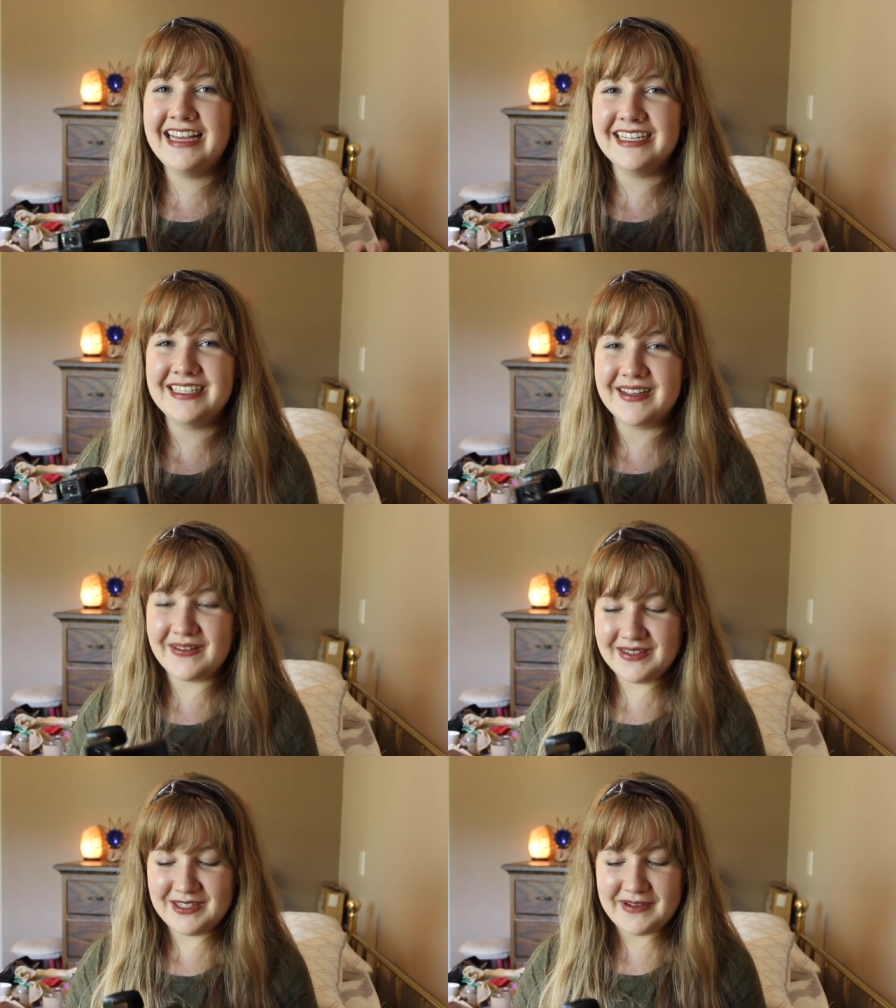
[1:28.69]
I just
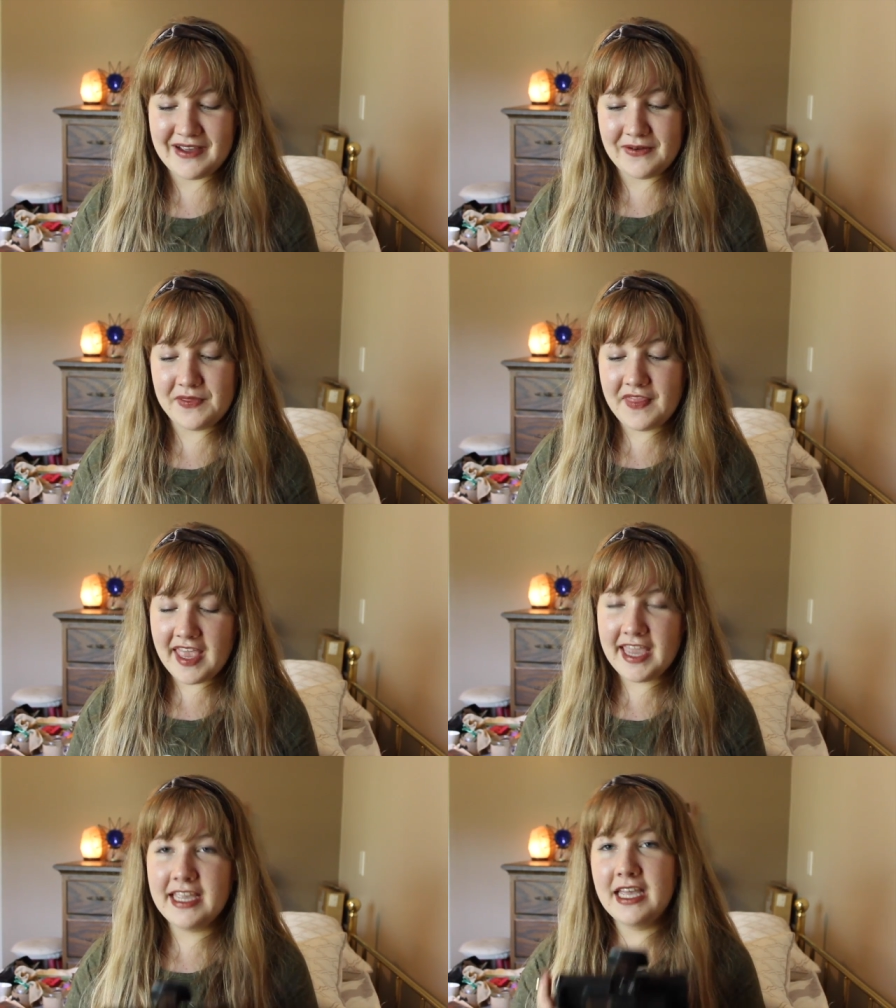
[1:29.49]
go and do my own
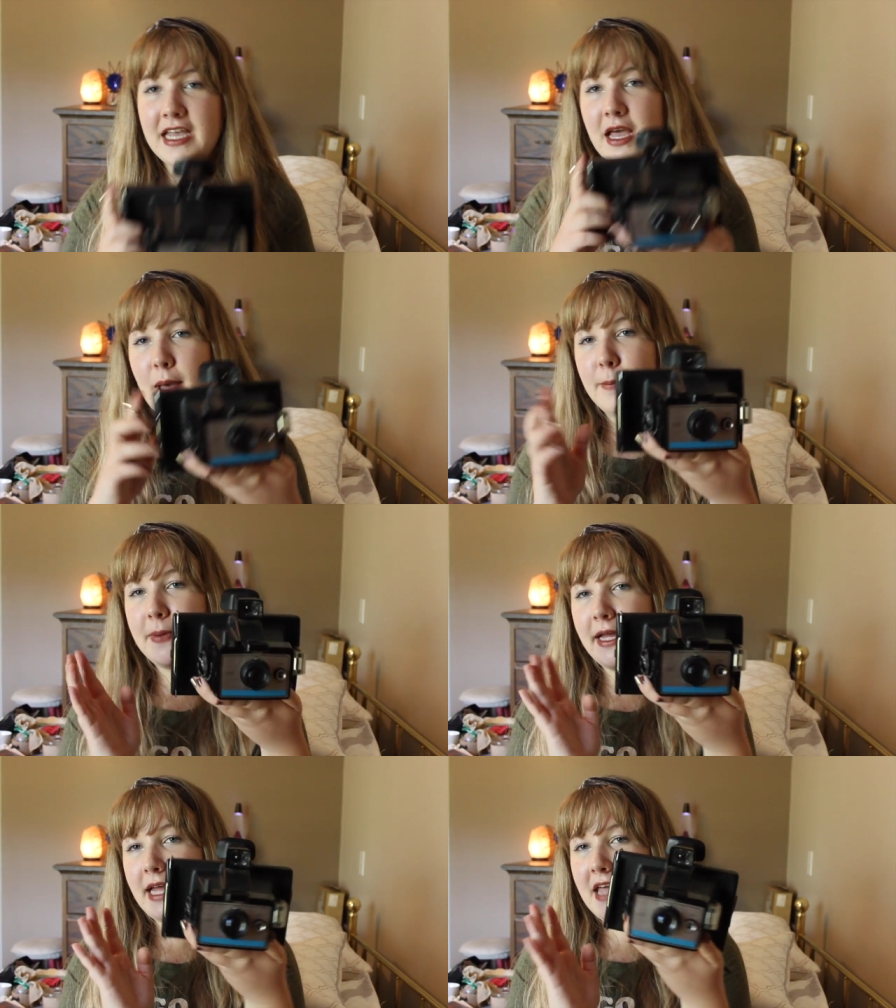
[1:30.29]
thing.
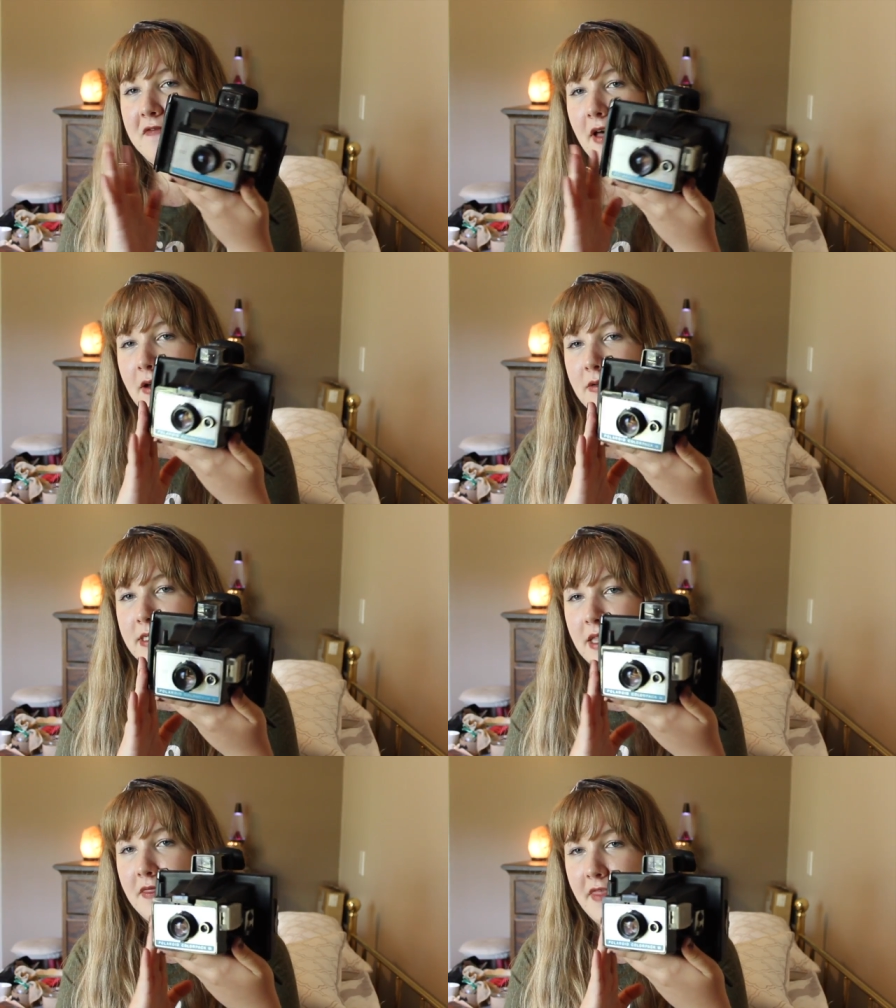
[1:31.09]
But I found
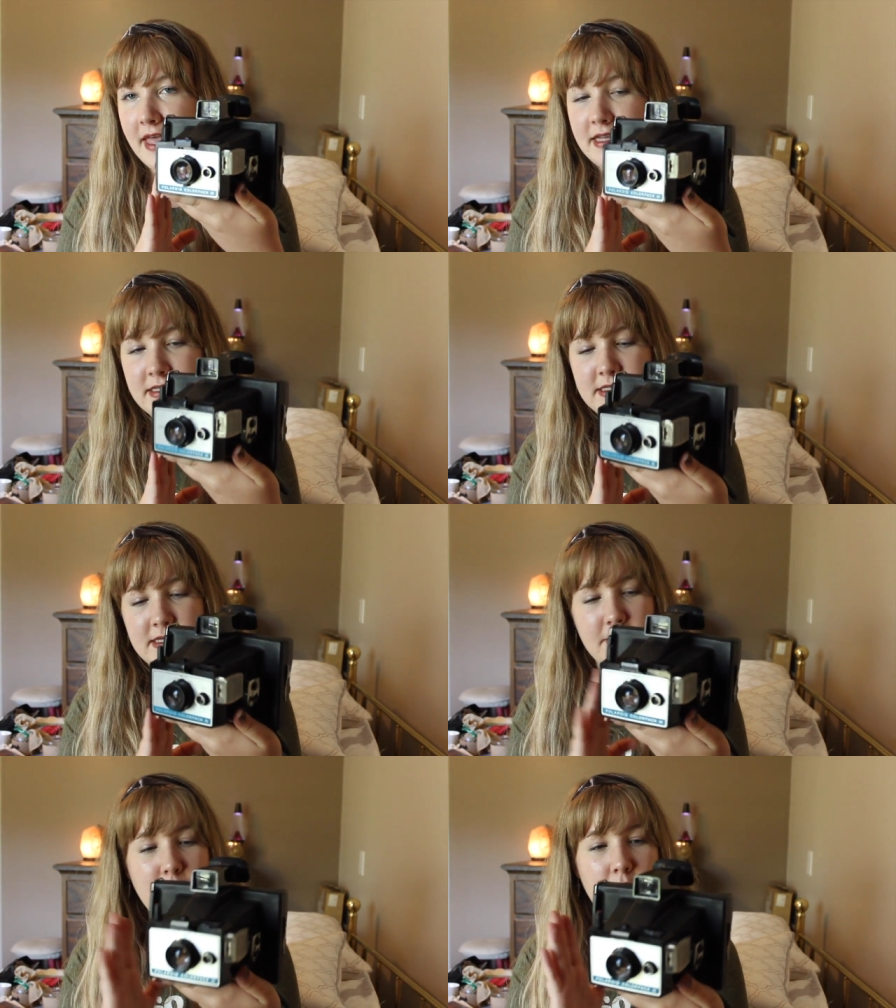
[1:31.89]

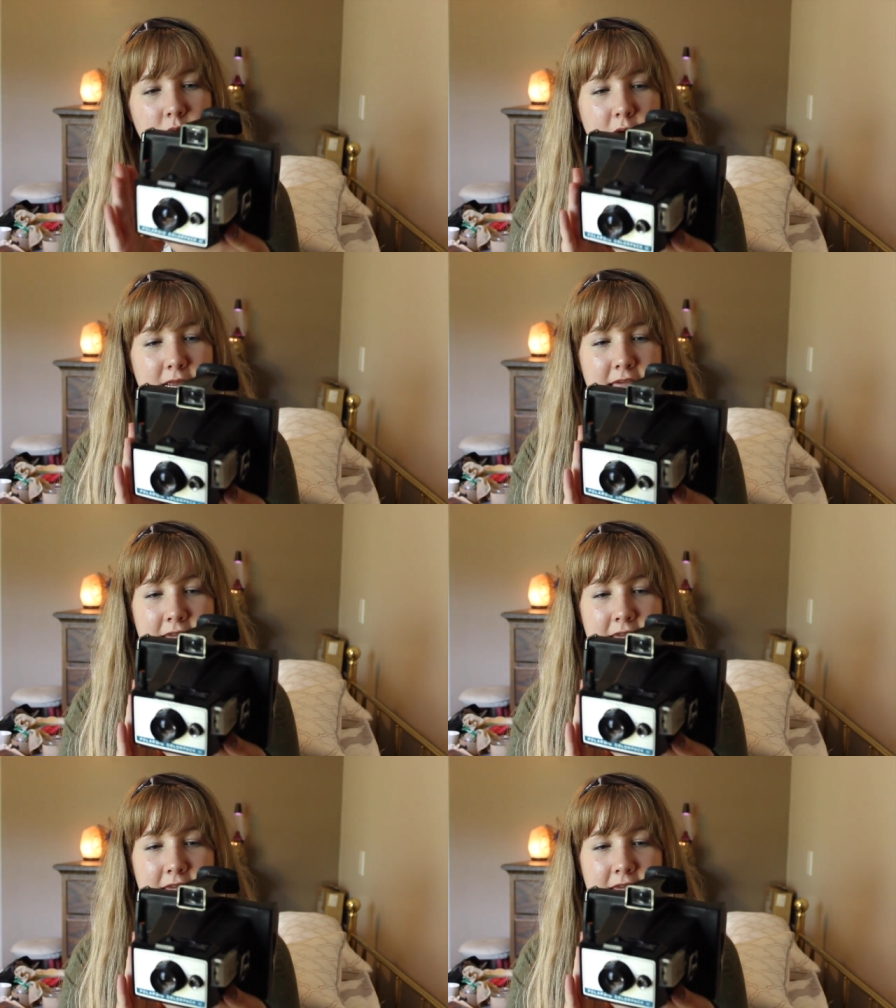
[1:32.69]
this Polaroid